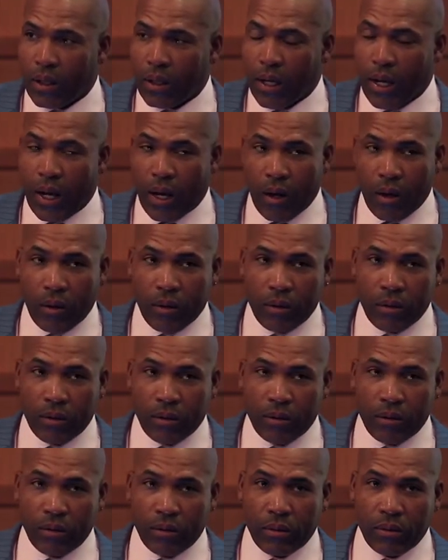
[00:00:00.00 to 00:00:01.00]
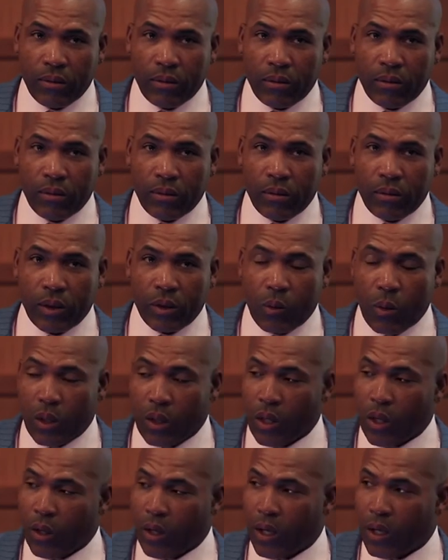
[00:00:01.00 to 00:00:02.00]
Now, it's
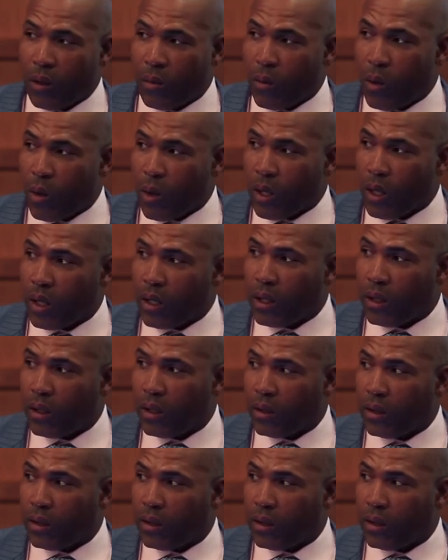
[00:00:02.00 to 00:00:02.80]
one thirty in the morning.